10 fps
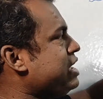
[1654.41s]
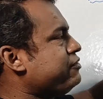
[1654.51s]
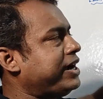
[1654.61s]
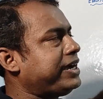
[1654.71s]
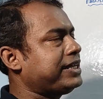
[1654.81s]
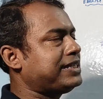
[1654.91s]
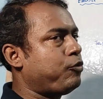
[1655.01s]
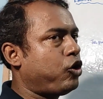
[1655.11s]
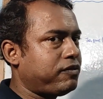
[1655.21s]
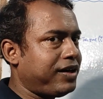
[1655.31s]
If I take the
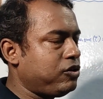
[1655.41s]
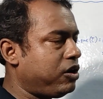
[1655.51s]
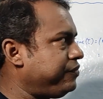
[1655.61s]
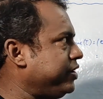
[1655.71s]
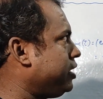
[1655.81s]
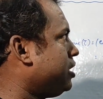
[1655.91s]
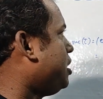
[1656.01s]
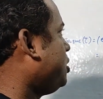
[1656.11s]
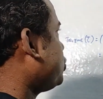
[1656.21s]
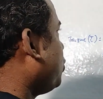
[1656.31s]
mod value of it,
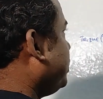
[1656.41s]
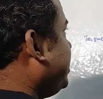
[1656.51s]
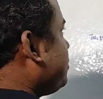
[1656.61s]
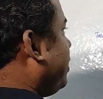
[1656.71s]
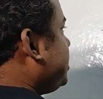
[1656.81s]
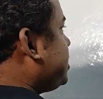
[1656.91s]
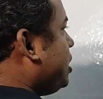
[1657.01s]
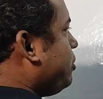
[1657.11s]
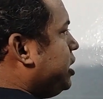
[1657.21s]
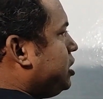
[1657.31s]
so this one is
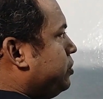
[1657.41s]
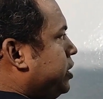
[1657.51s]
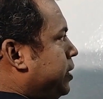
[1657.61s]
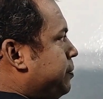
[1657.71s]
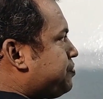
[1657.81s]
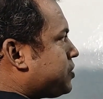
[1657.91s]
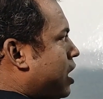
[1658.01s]
Q into E,